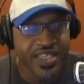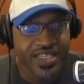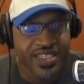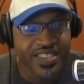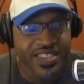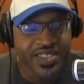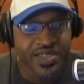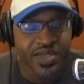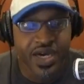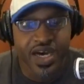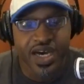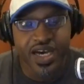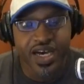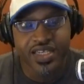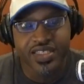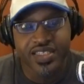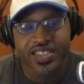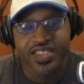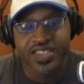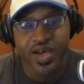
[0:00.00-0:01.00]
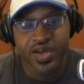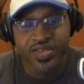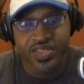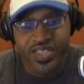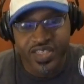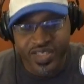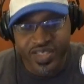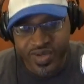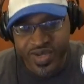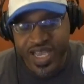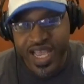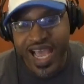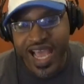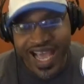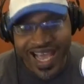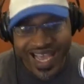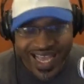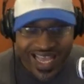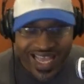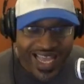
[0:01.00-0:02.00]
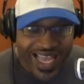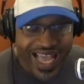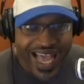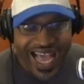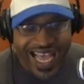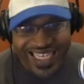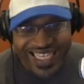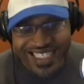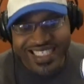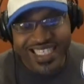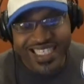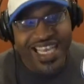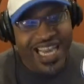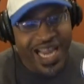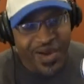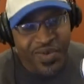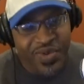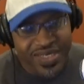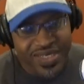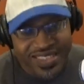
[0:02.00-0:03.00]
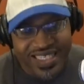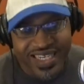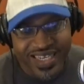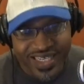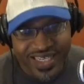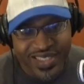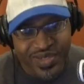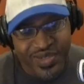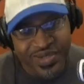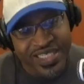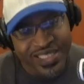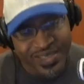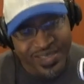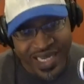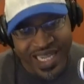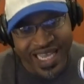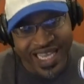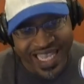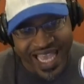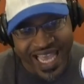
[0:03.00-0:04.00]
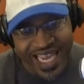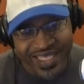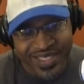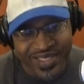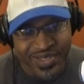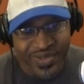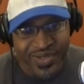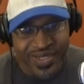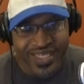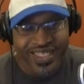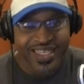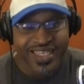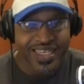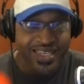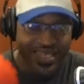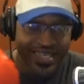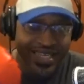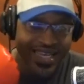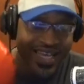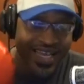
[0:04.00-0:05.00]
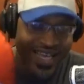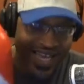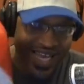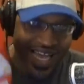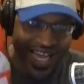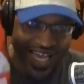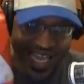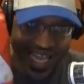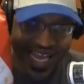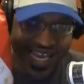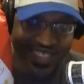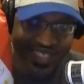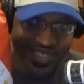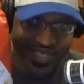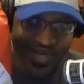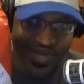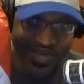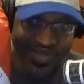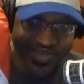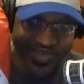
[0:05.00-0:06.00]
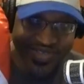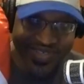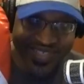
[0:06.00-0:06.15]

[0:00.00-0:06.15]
to talk to you. I said I wasn't gonna do this, but I got to do it. I got to show you.